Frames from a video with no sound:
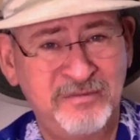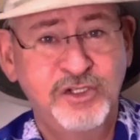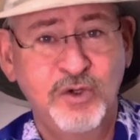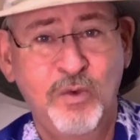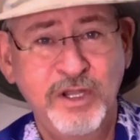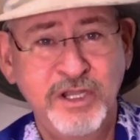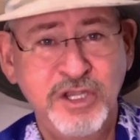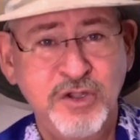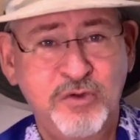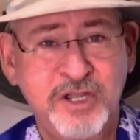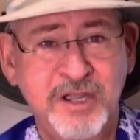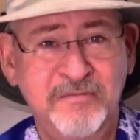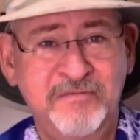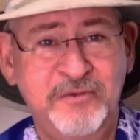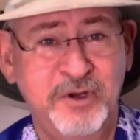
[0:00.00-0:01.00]
So whether you
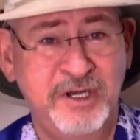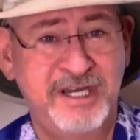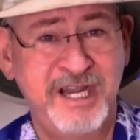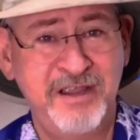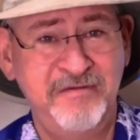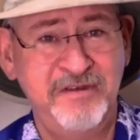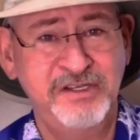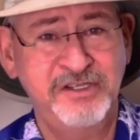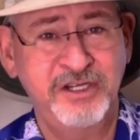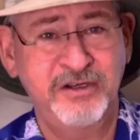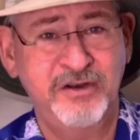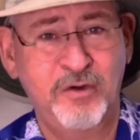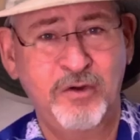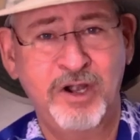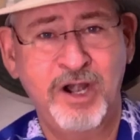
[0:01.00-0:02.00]
come for a day
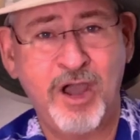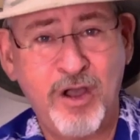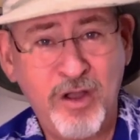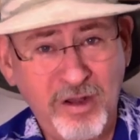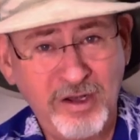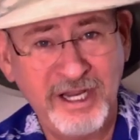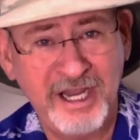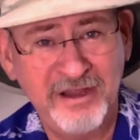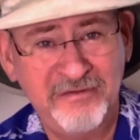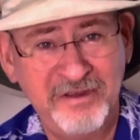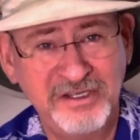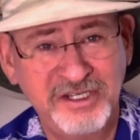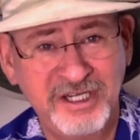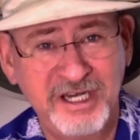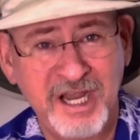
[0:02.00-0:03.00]
visit or an all-day
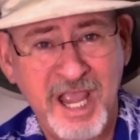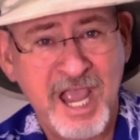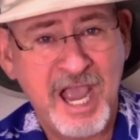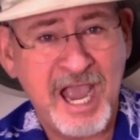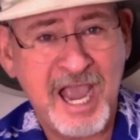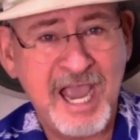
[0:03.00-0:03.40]
visit,